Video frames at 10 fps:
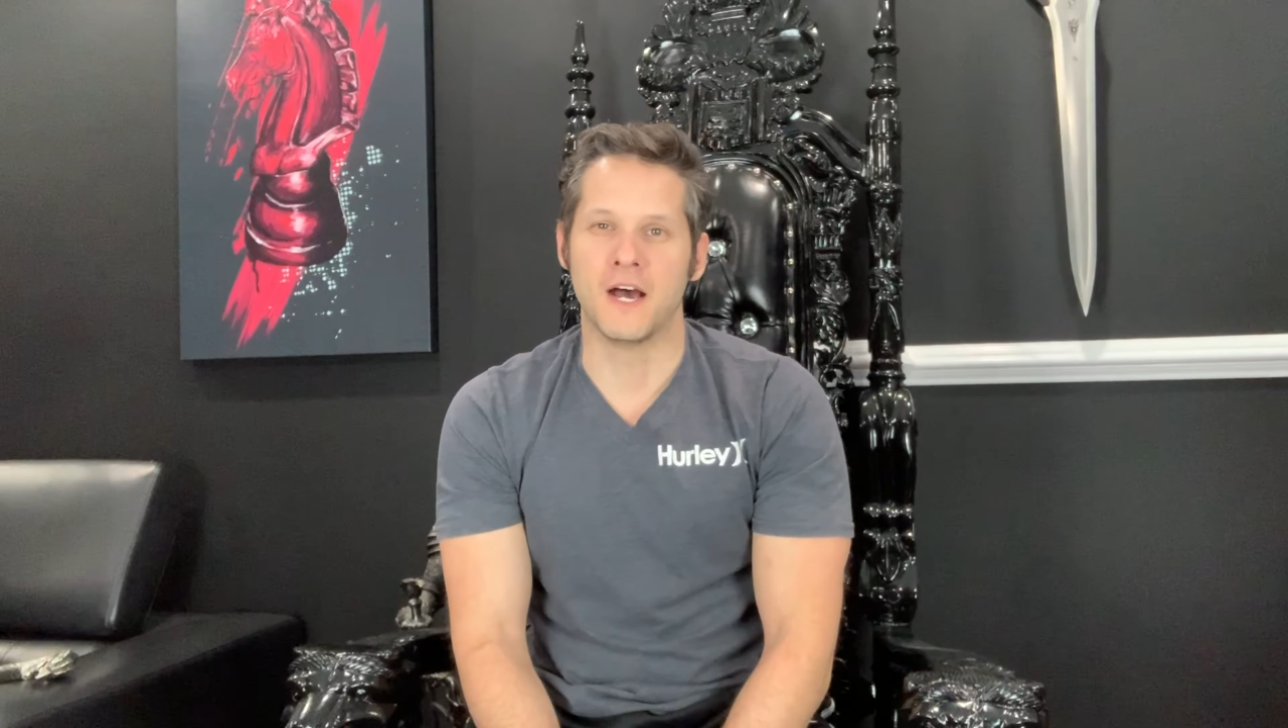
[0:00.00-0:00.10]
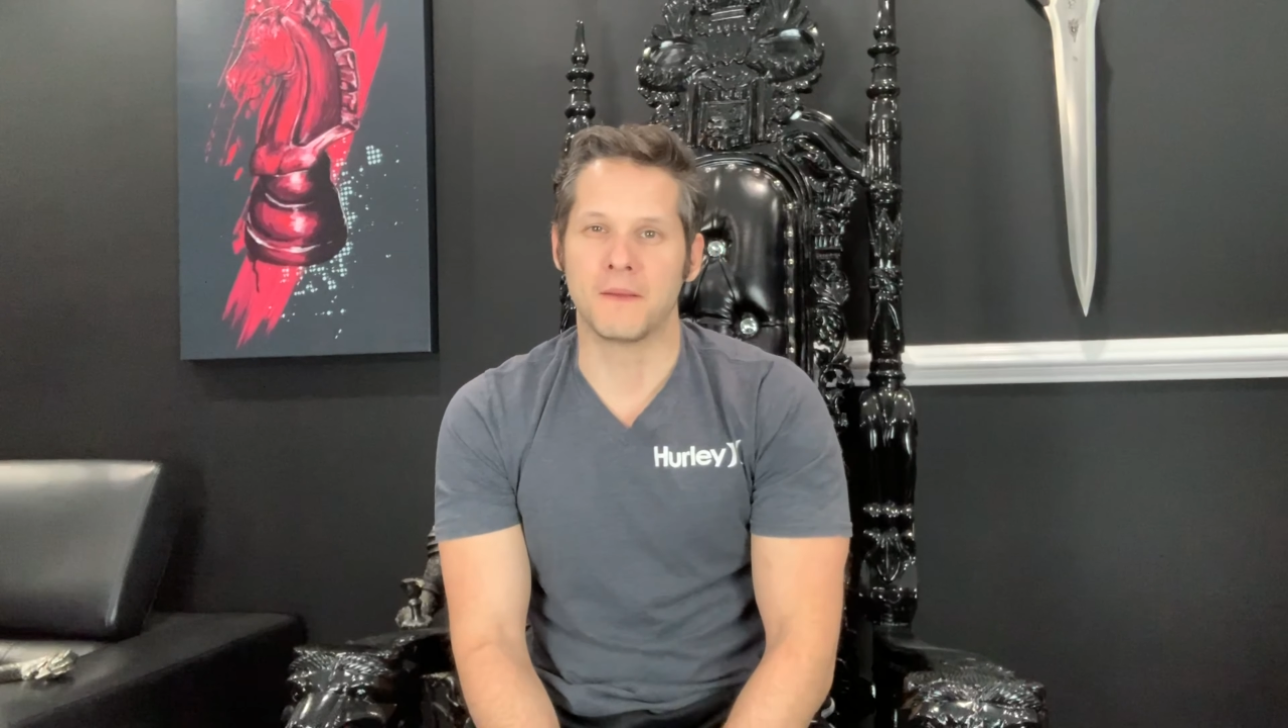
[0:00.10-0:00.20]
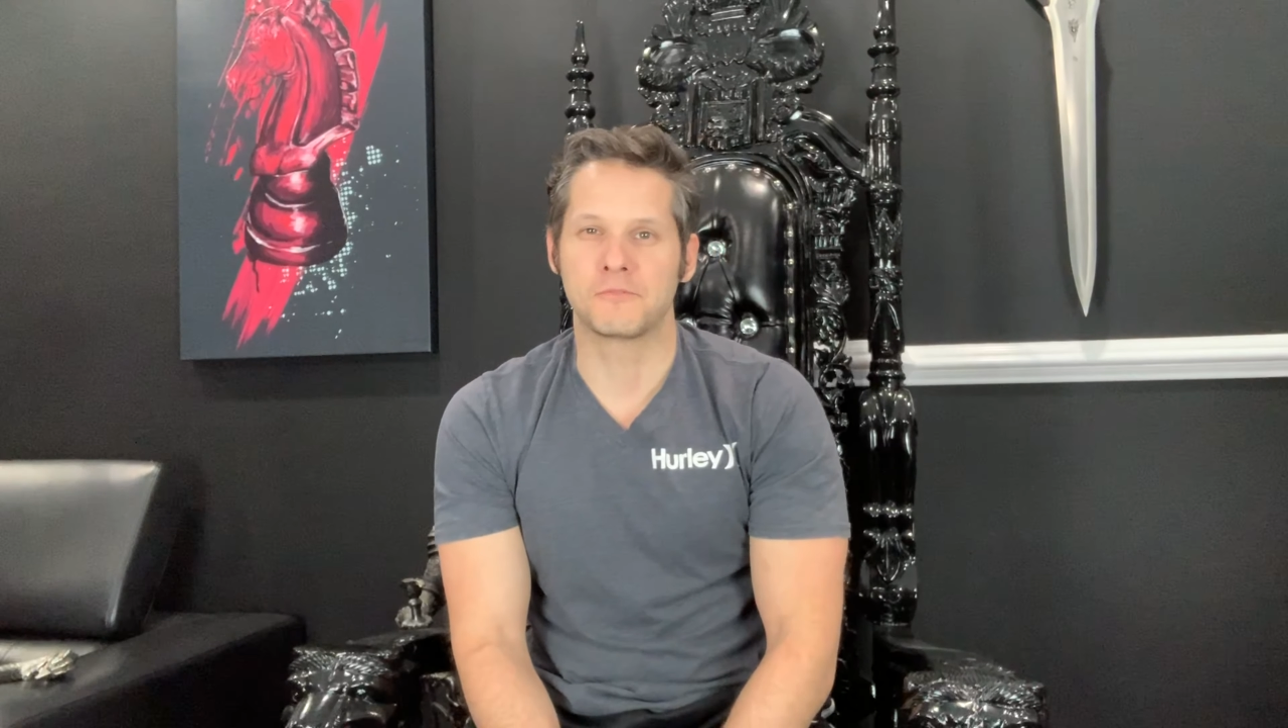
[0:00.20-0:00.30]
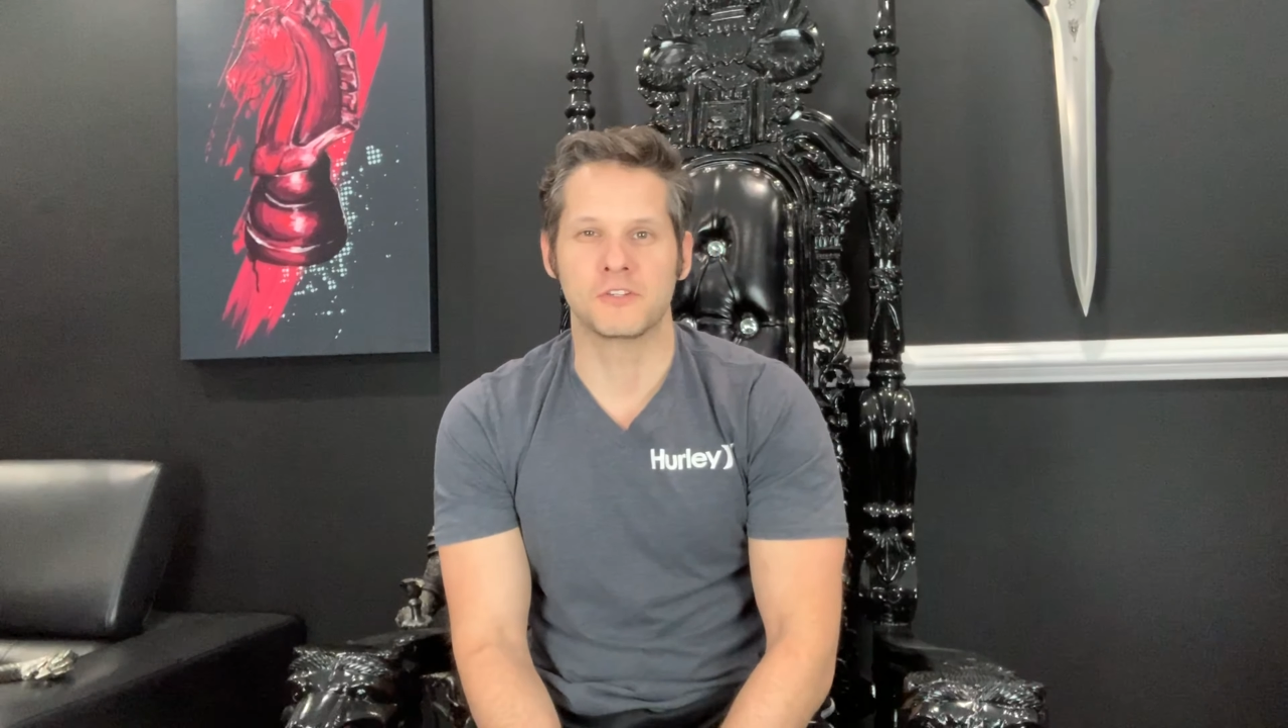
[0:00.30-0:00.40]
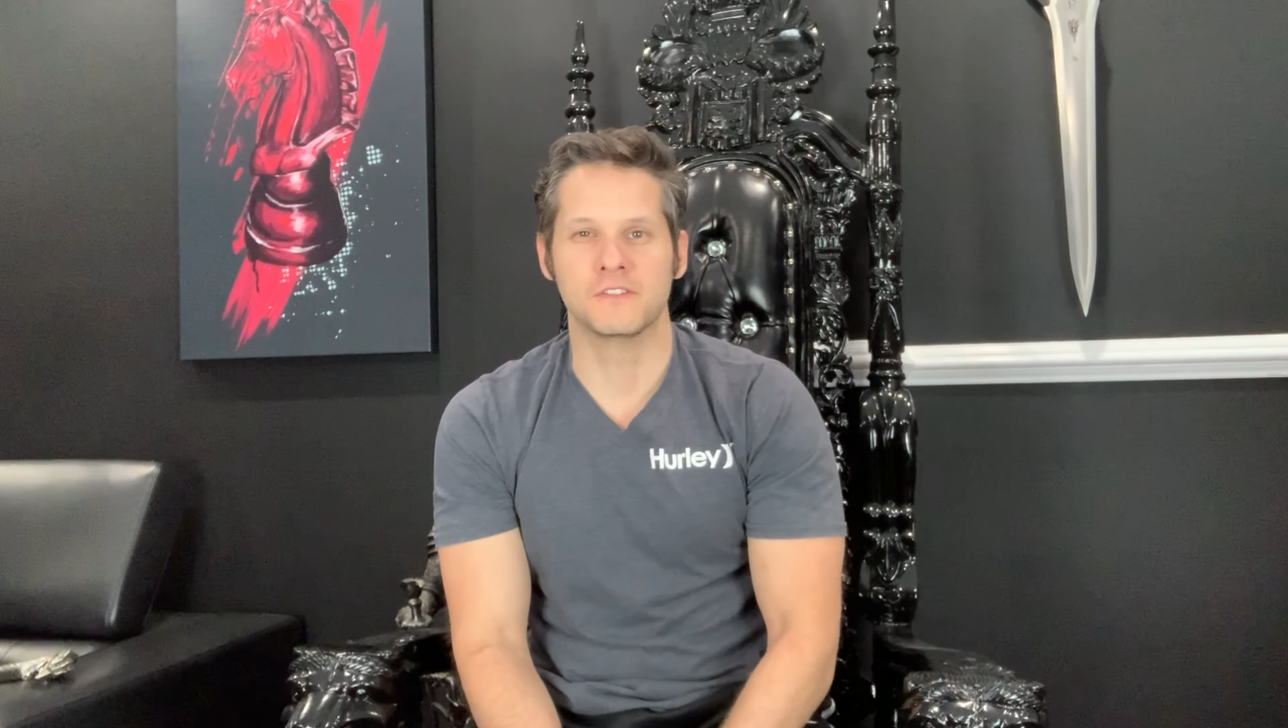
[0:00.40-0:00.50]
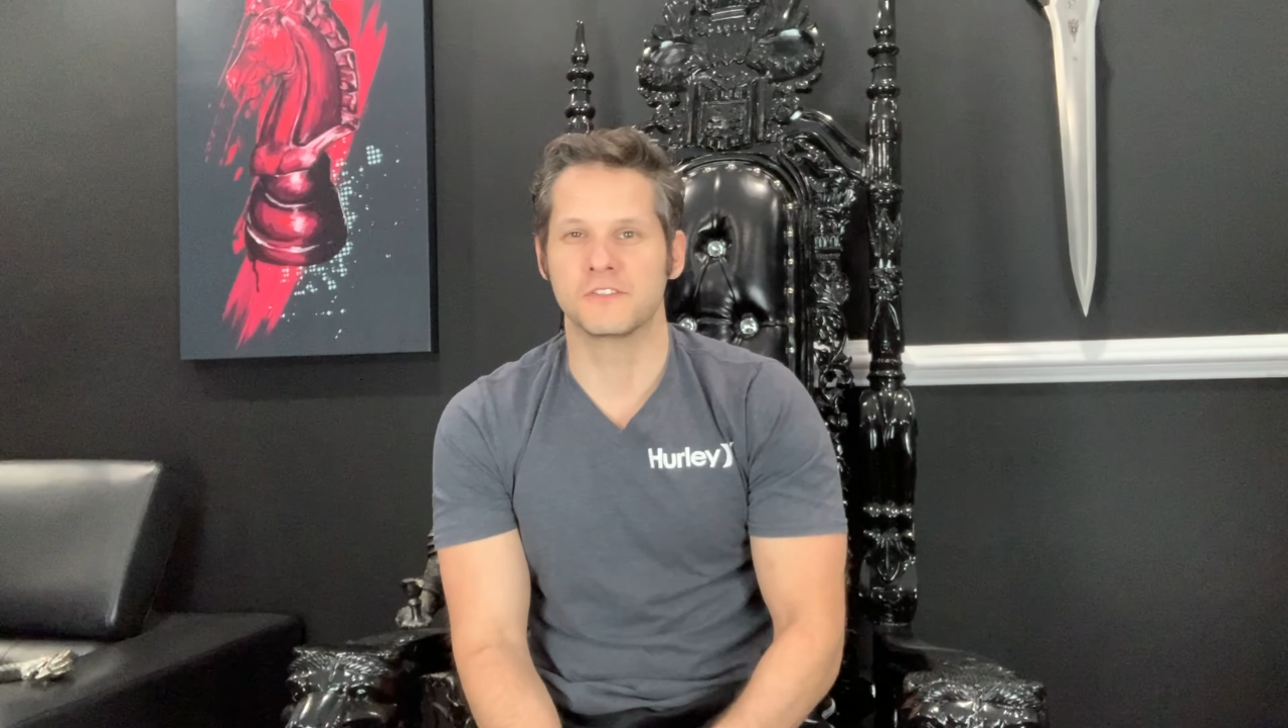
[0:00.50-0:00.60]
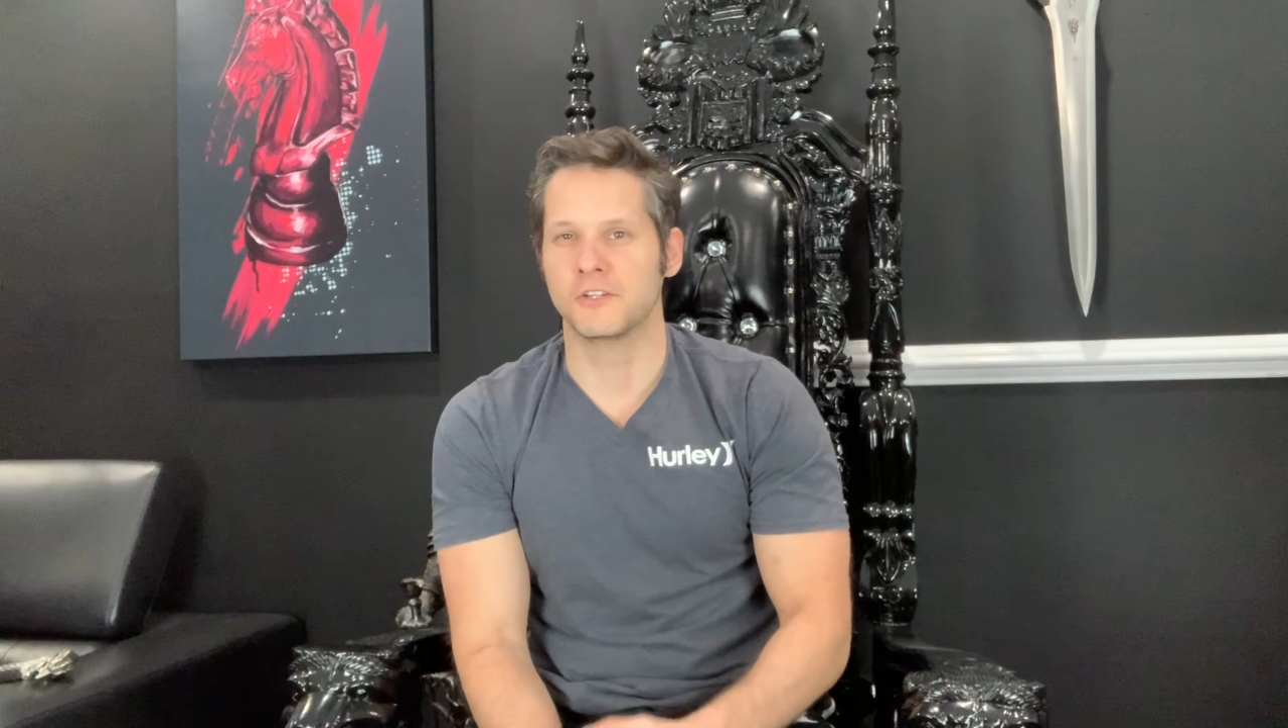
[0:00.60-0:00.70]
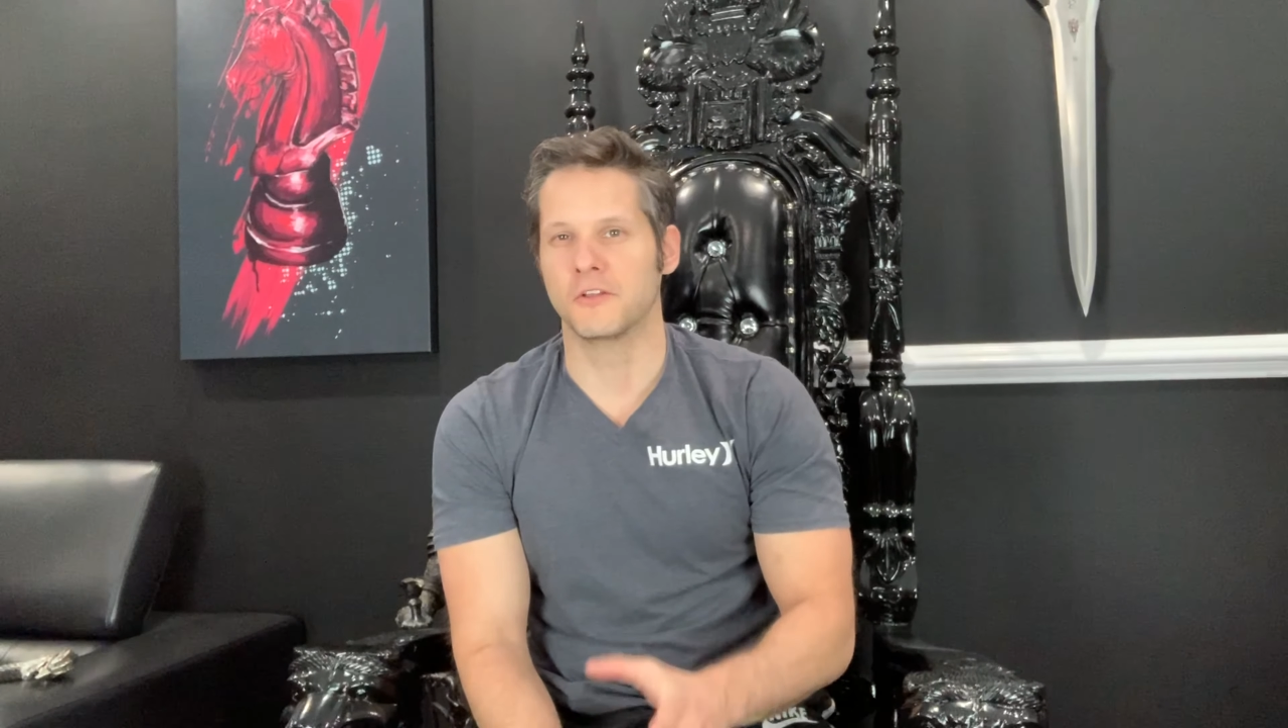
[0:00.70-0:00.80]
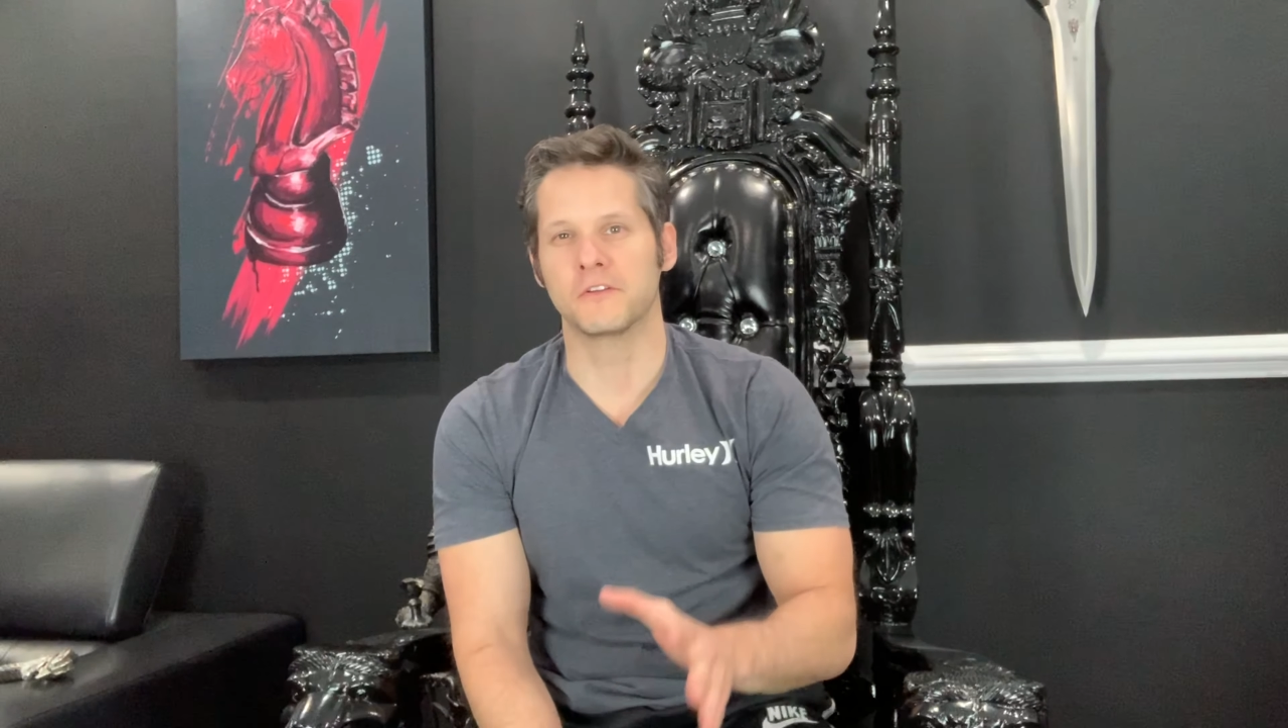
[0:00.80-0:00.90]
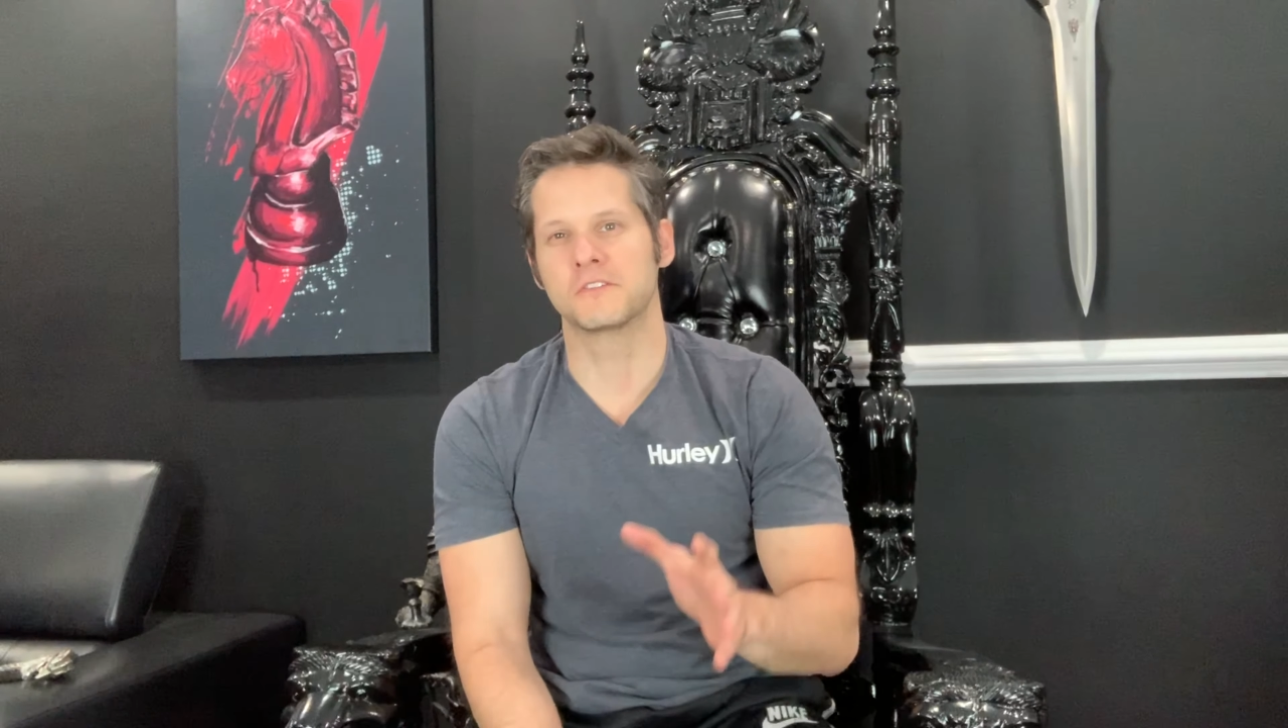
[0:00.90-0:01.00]
options,
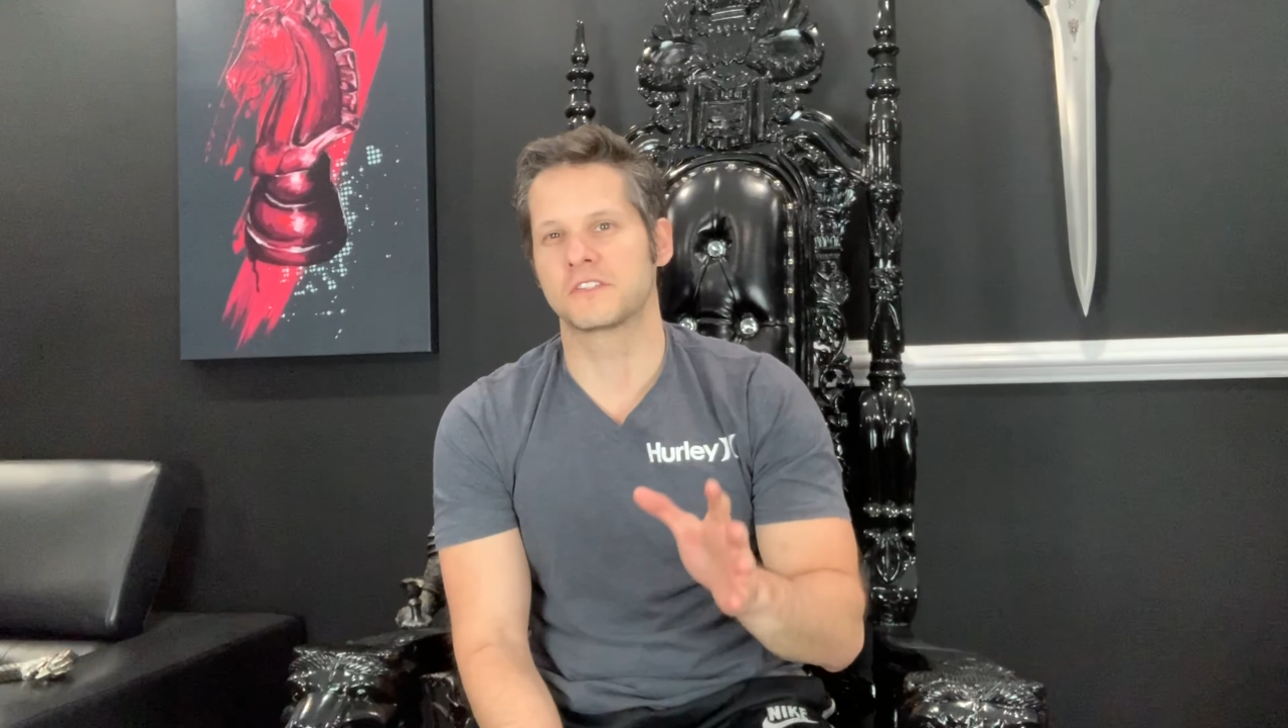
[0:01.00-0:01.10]
there's